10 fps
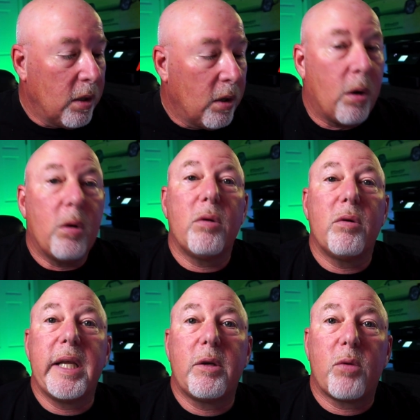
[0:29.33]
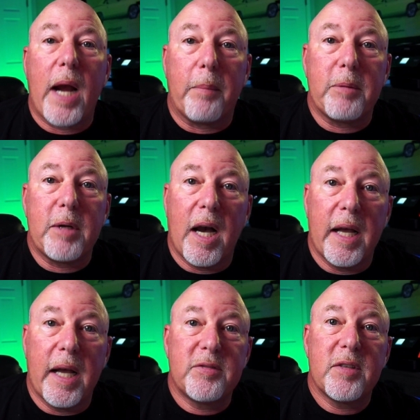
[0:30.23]
Holy crap,
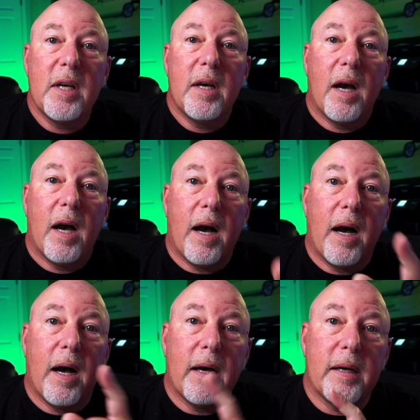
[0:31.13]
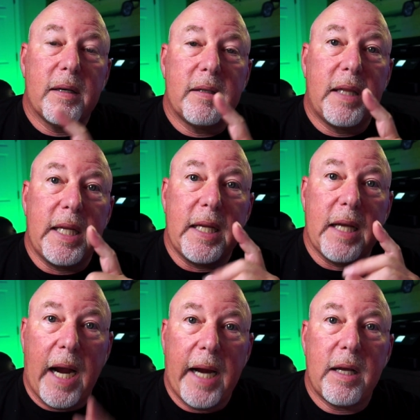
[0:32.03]
guys. Uh, the
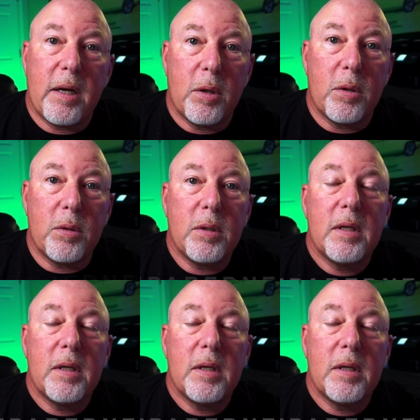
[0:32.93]
Idaho